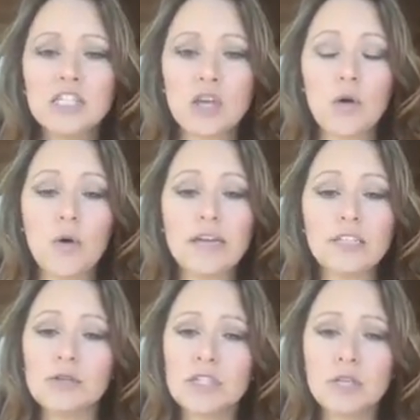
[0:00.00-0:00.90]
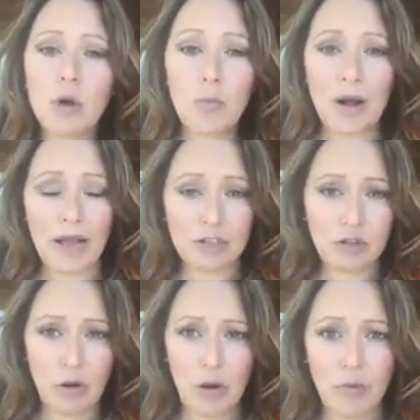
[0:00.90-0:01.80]
So as soon as you open
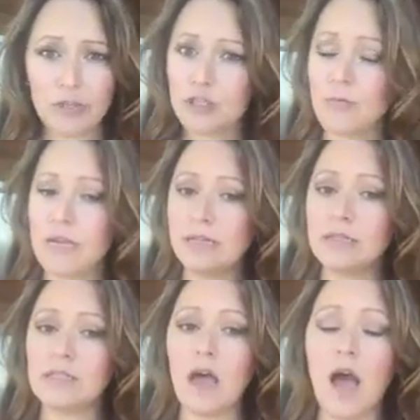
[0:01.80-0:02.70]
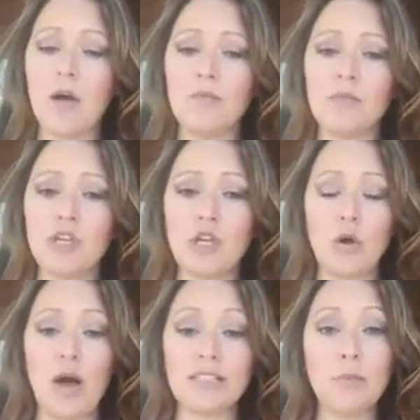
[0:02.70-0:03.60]
escrow, which means,
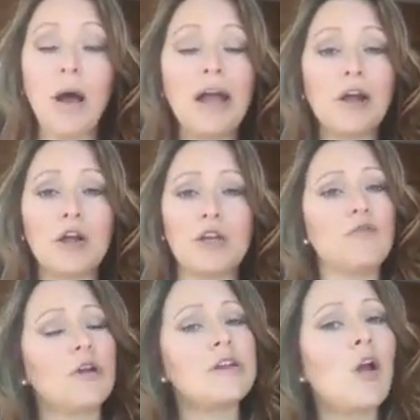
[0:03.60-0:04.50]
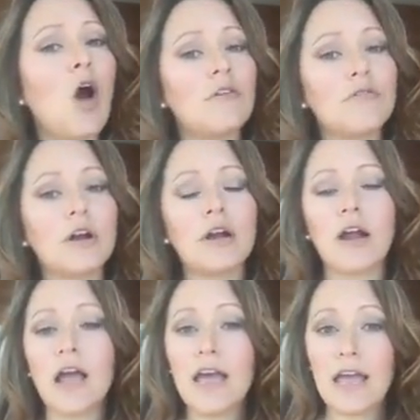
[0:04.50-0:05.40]
as a buyer, you've written an
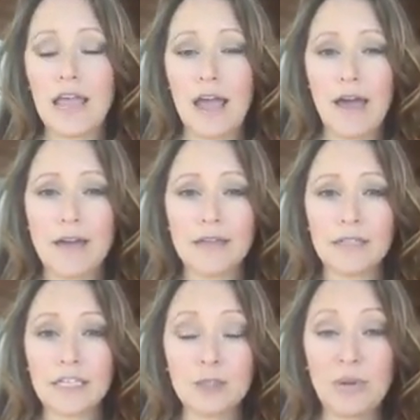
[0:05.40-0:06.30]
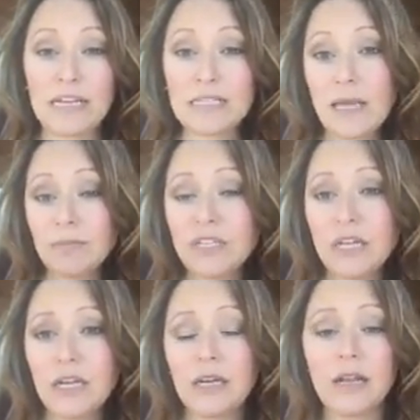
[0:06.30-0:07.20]
offer and it's been
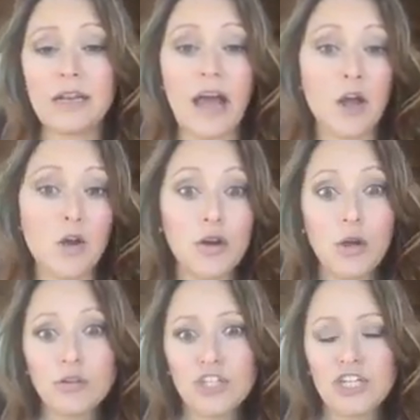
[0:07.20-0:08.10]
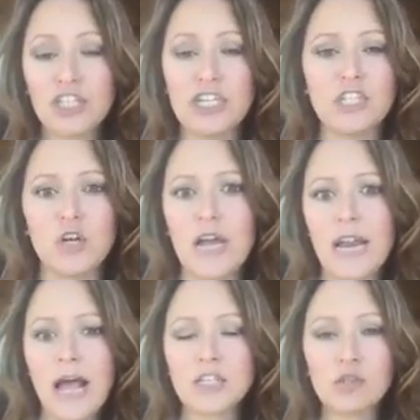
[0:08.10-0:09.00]
accepted, now you're in negotiations, you're
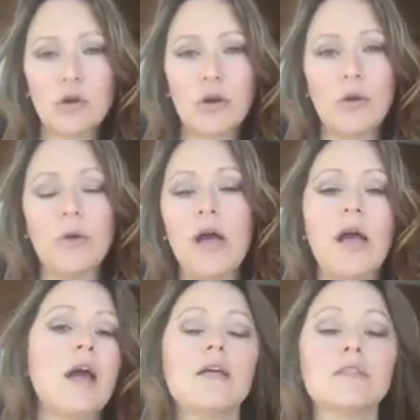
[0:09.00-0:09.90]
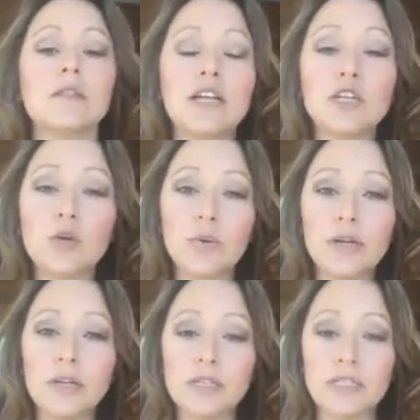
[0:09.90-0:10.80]
in escrow, the lender
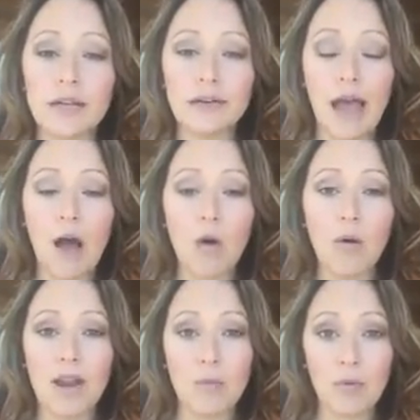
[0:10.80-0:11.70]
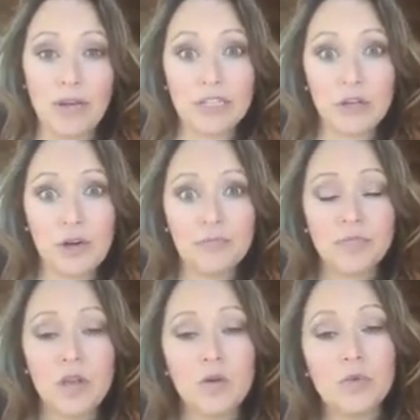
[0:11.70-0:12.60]
will send out an appraiser,
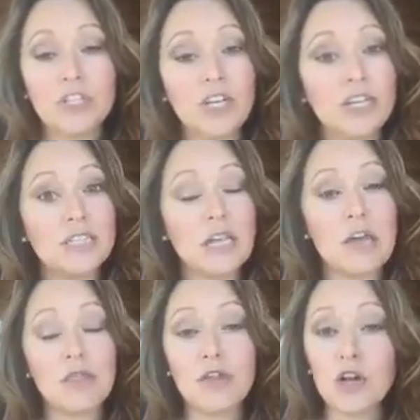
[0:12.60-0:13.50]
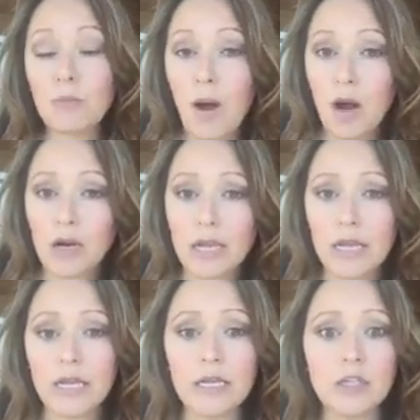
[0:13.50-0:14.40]
which is a third
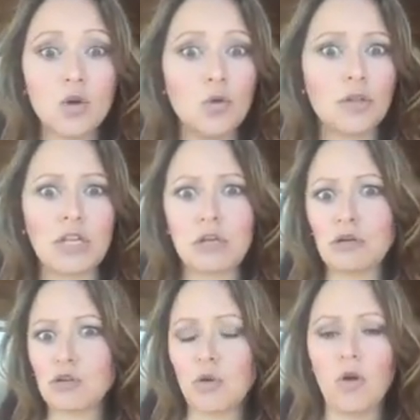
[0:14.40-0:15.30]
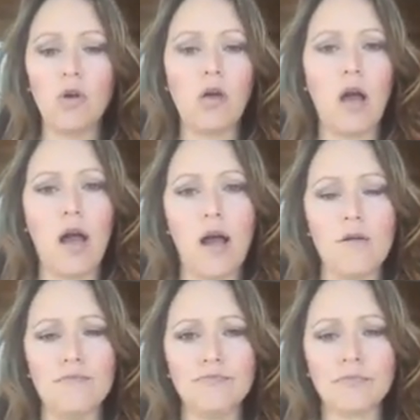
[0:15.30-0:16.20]
party, totally neutral,
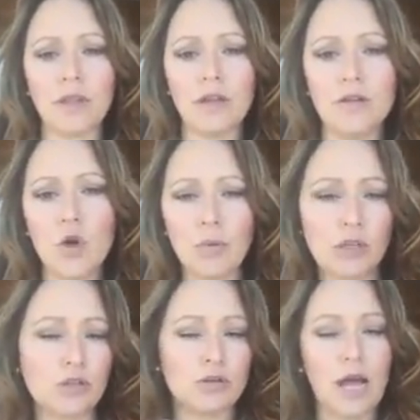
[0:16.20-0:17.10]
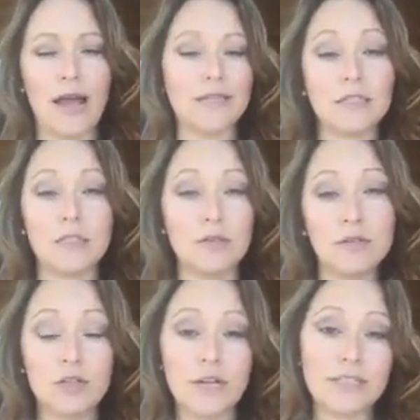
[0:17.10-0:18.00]
no personal ties to
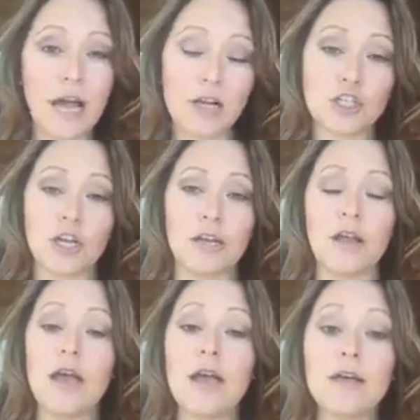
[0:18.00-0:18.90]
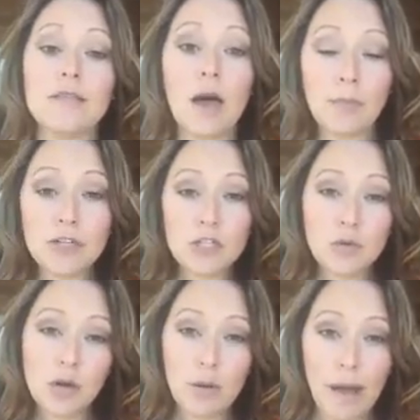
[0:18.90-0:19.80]
the transaction. That person
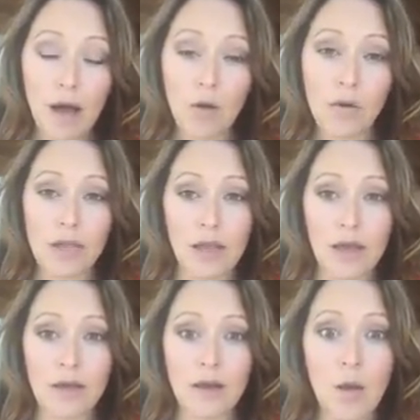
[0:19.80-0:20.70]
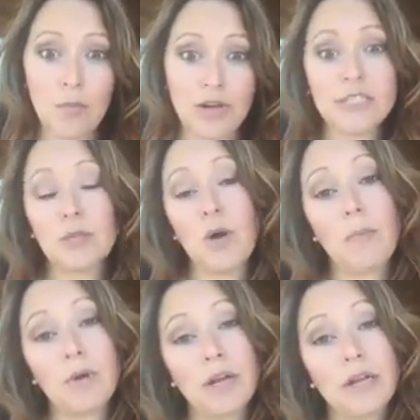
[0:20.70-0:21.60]
will come out and appraise the
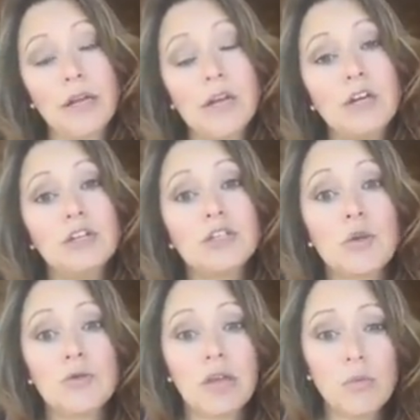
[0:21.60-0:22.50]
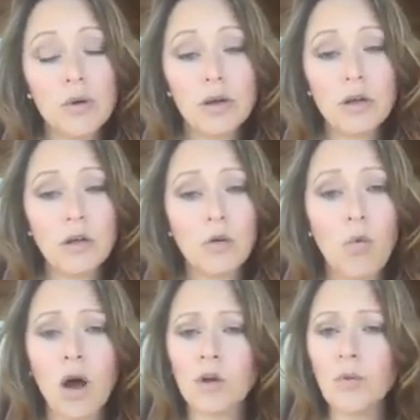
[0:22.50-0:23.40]
property. So they will
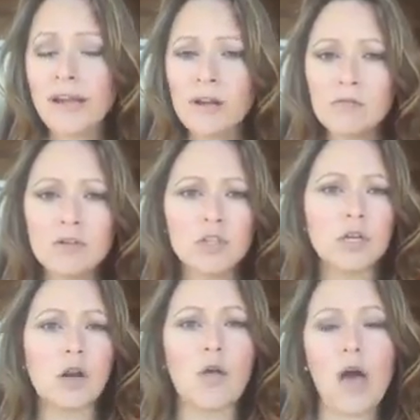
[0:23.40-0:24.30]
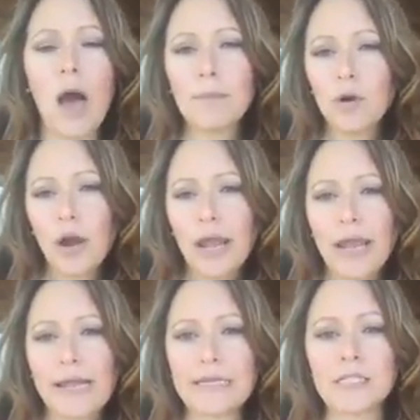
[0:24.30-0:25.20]
walk around, look at all the
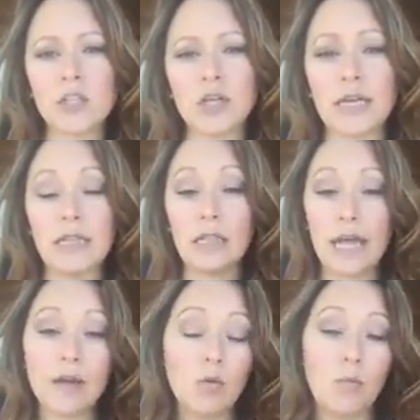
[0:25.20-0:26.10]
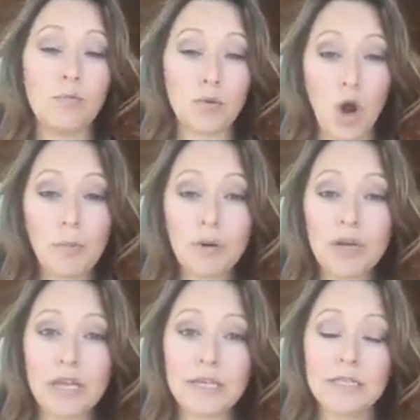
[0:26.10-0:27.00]
upgrades, look at
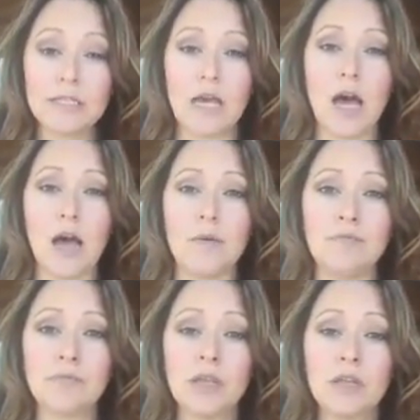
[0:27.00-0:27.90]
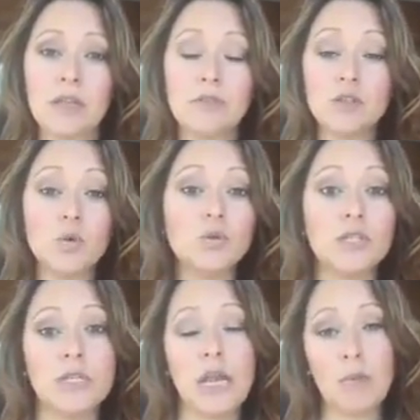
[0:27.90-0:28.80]
properties that have sold
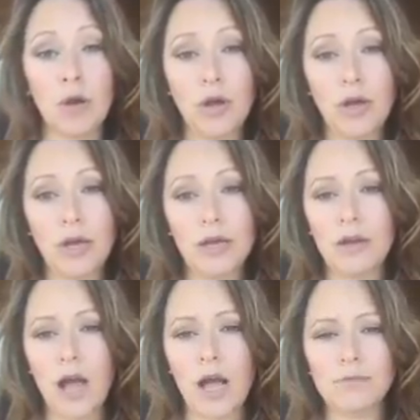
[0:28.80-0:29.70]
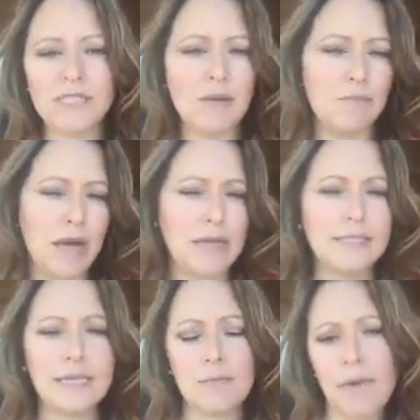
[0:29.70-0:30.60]
in the neighborhood, same
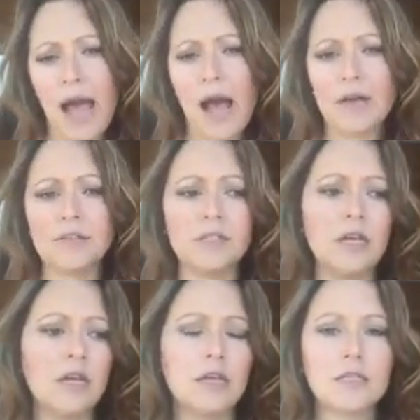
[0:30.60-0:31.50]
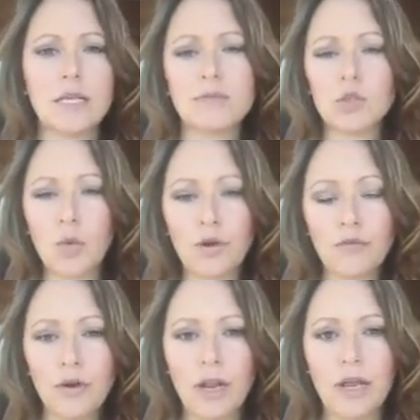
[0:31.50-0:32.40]
bed, same baths, same square
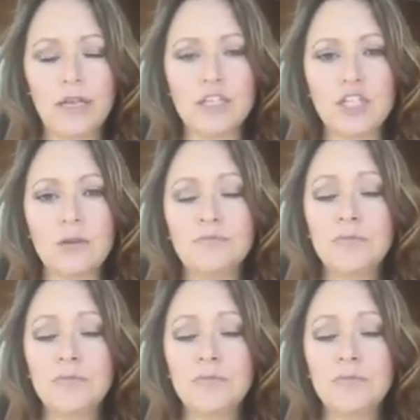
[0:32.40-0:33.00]
footage.